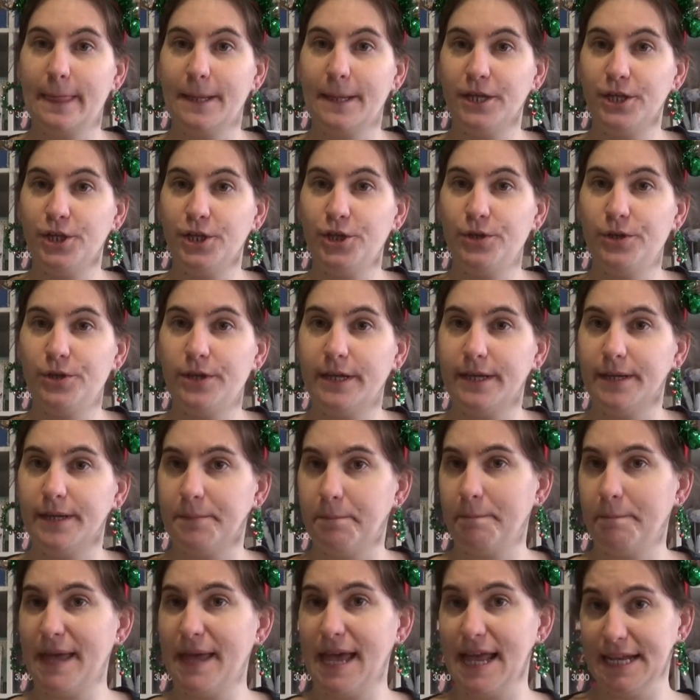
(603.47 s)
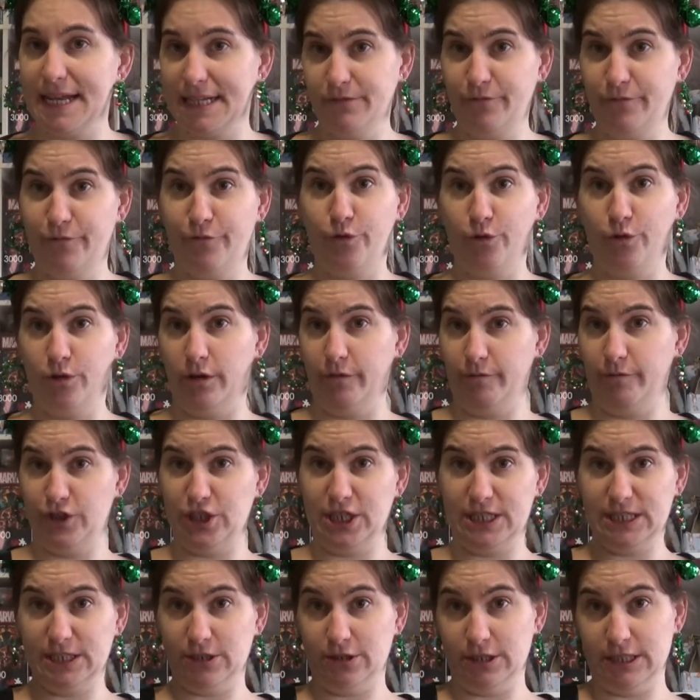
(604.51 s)
um, pallet full of
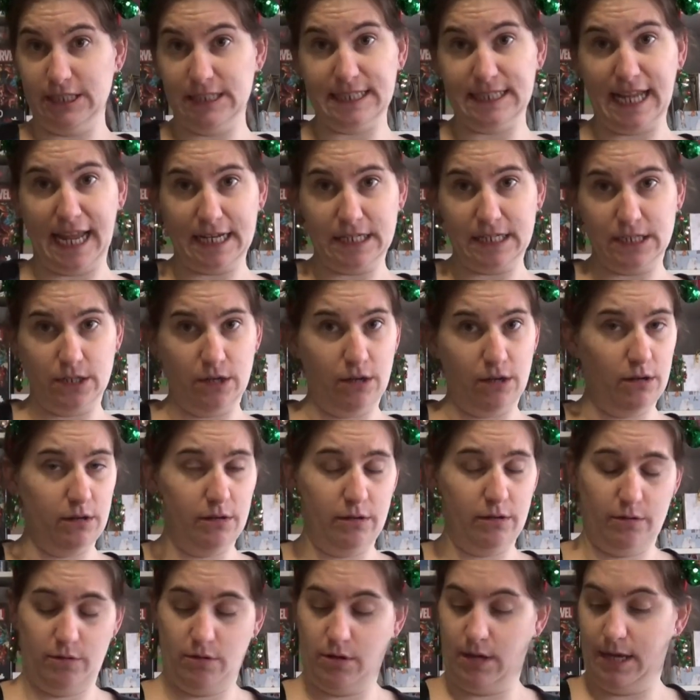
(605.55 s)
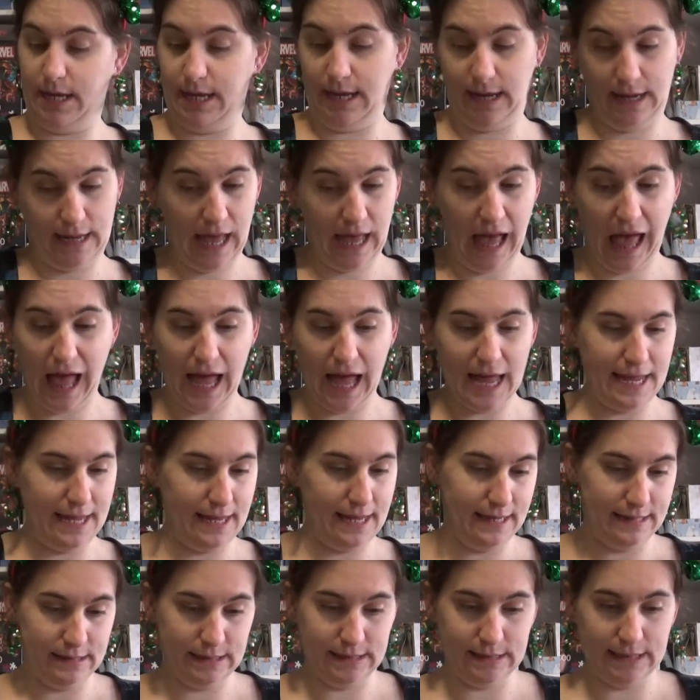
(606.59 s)
jigsaws stacked
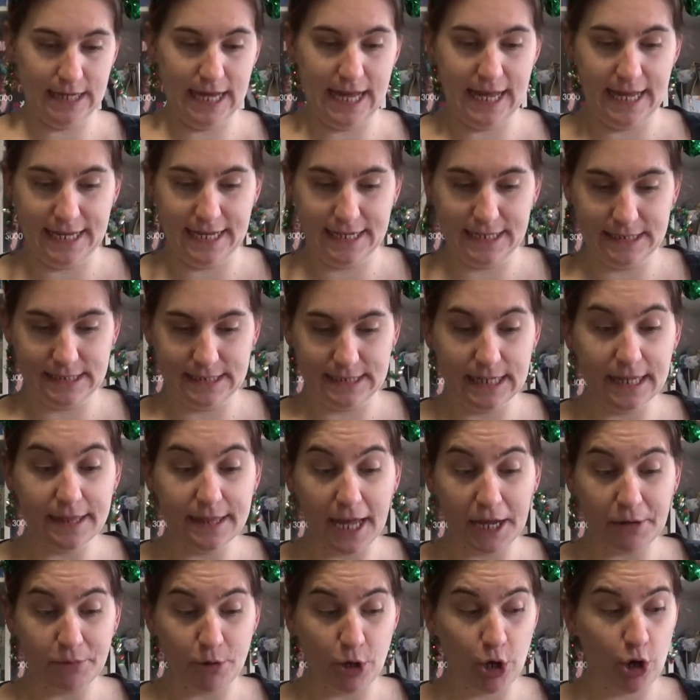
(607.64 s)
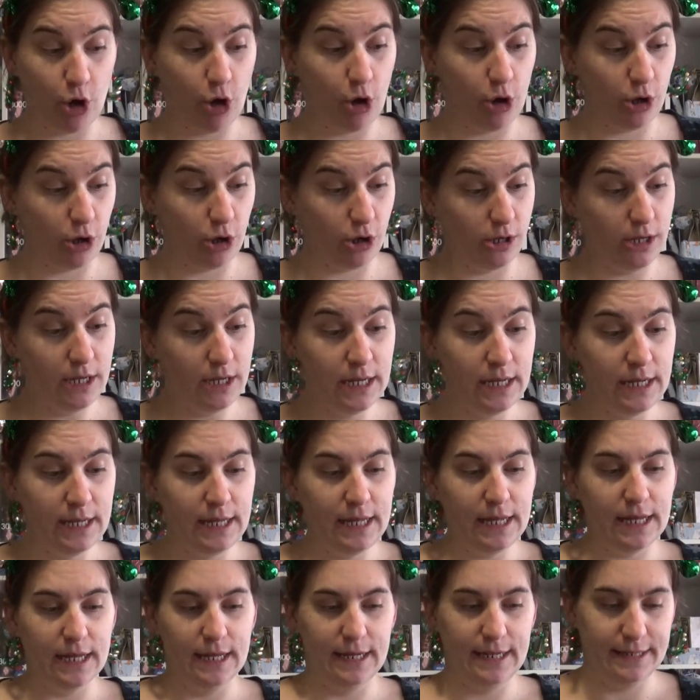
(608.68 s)
high, and they were all
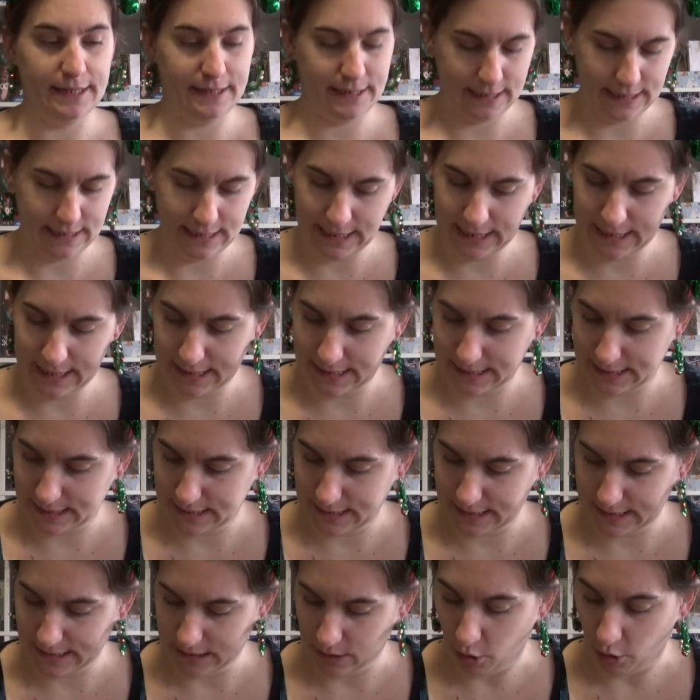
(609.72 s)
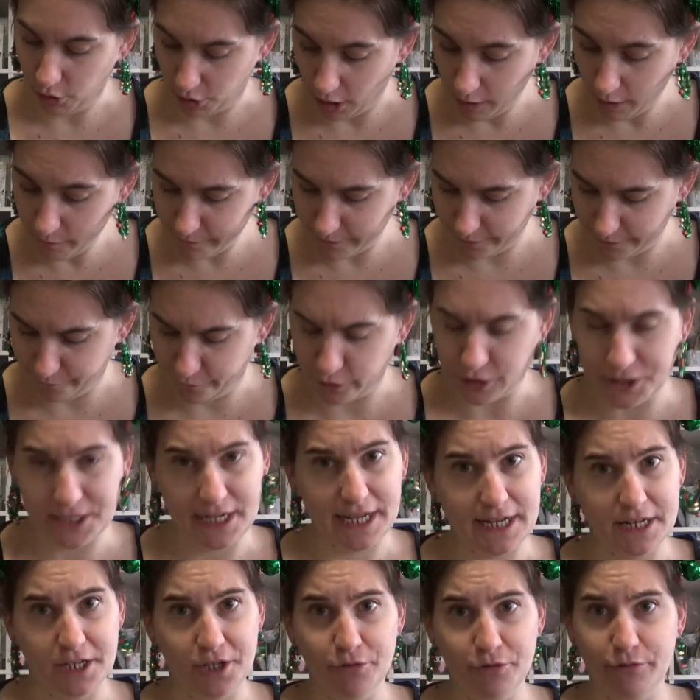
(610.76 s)
uh, on offer for
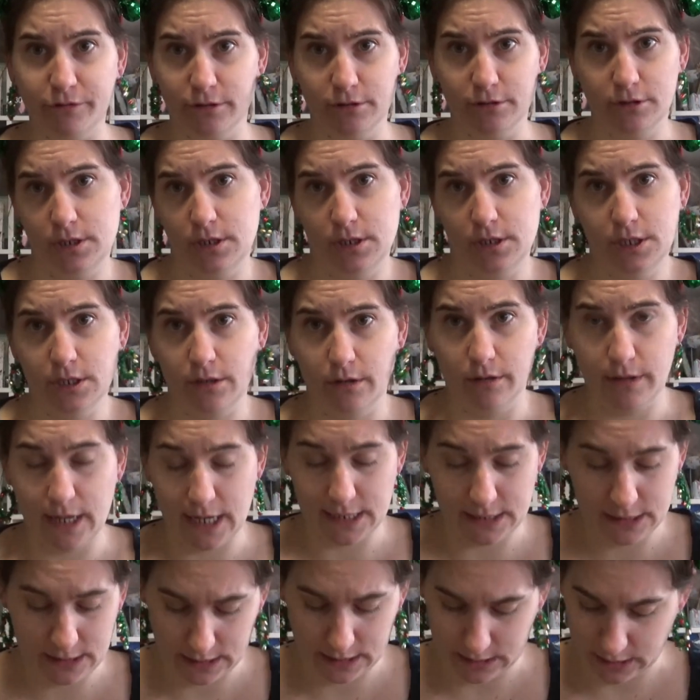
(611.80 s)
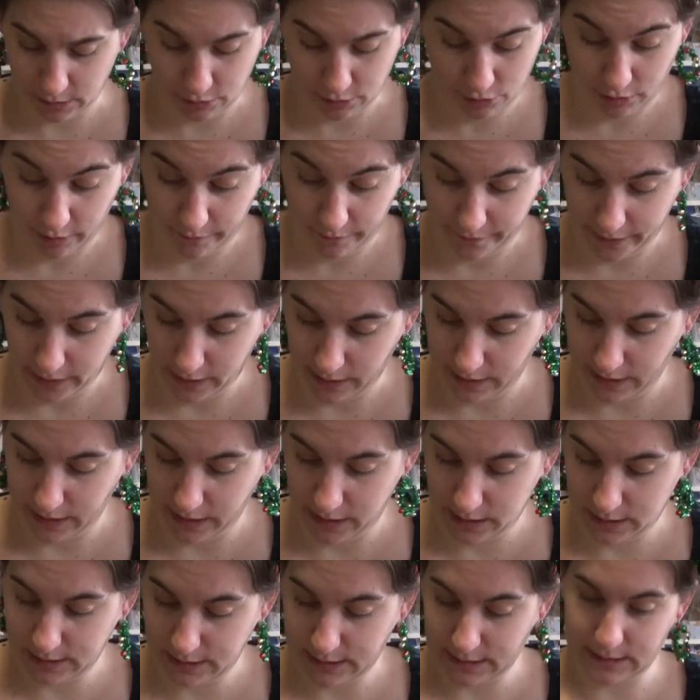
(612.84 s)
10 euros, so that's a good offer.
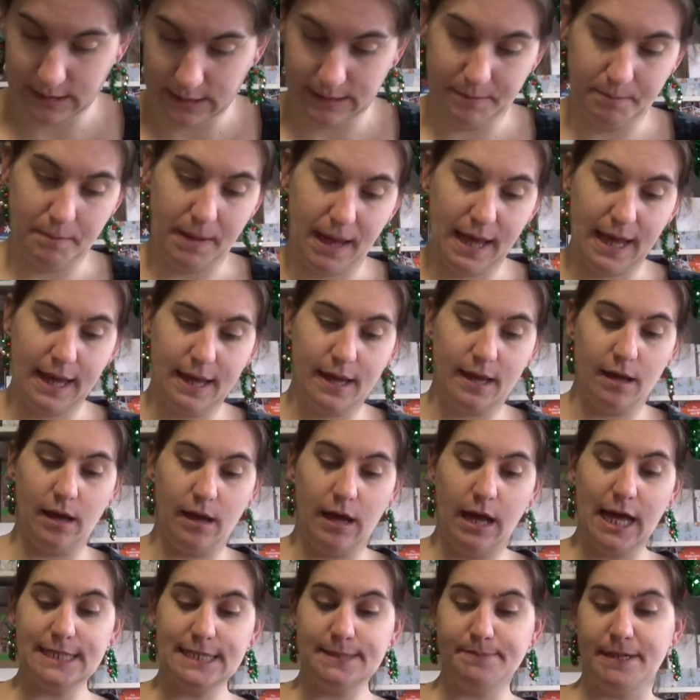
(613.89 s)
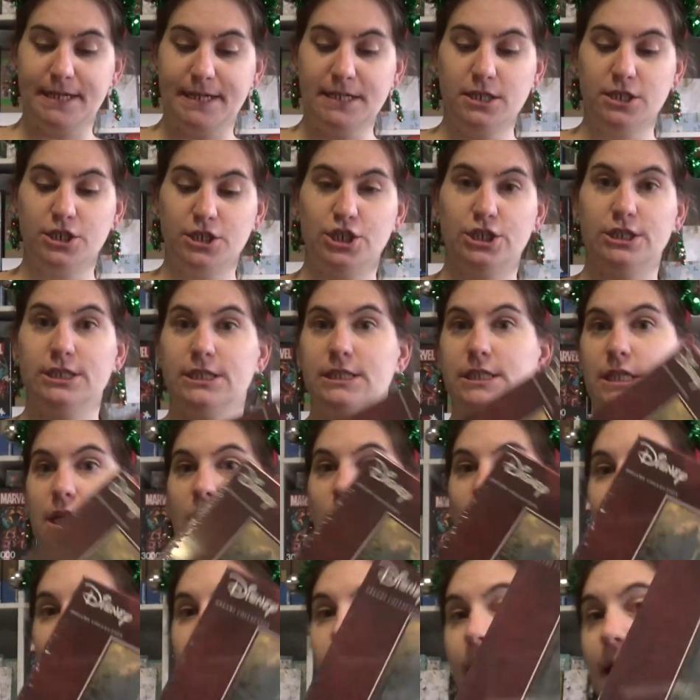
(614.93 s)
And my husband just got